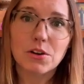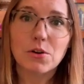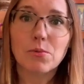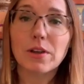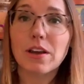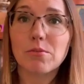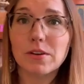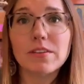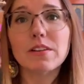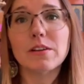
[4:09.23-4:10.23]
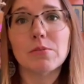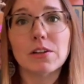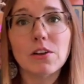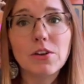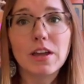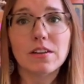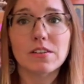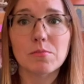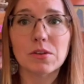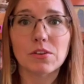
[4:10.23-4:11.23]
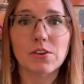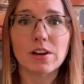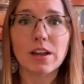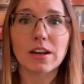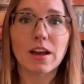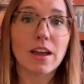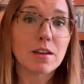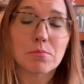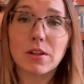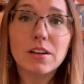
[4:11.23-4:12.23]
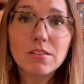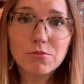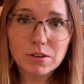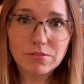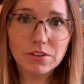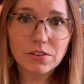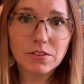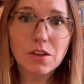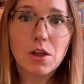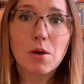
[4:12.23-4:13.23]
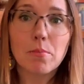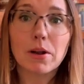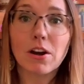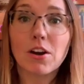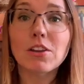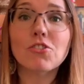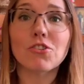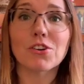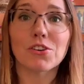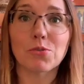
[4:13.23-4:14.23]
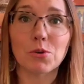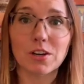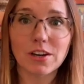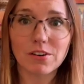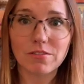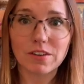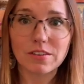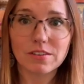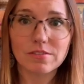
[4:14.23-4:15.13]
We had recently relocated to Missouri and I had plenty of refills, but our insurance wouldn't hear of it.